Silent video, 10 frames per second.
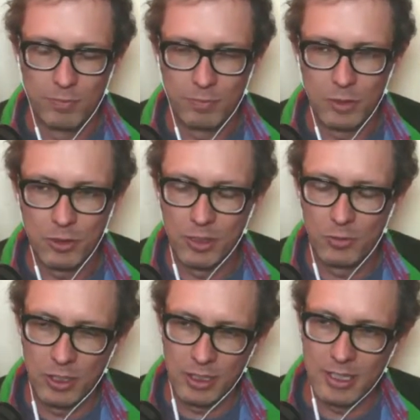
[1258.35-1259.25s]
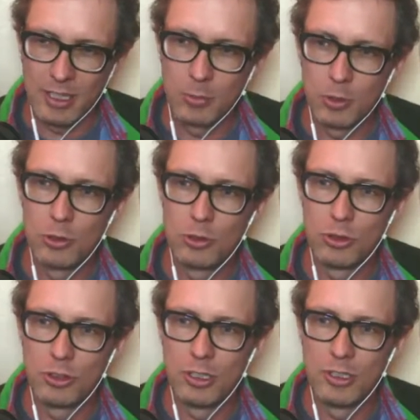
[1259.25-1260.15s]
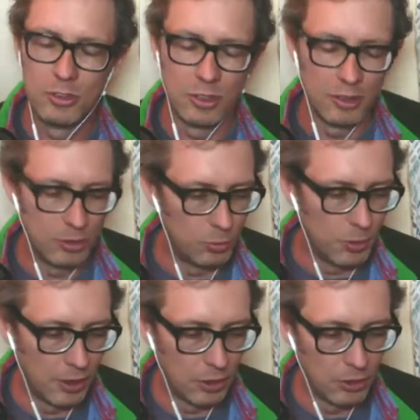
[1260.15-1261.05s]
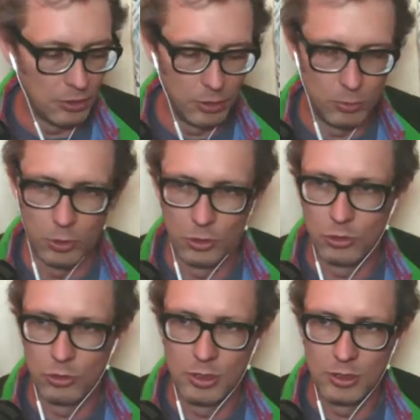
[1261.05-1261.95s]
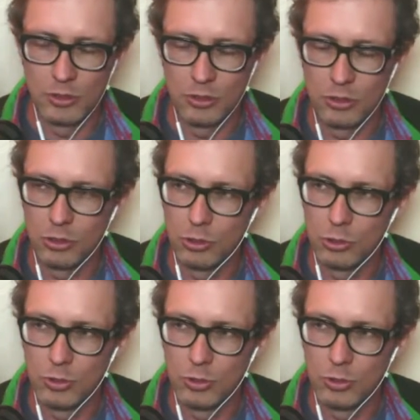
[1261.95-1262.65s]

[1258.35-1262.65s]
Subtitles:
So I feel like that approach is a little better, a little more suited to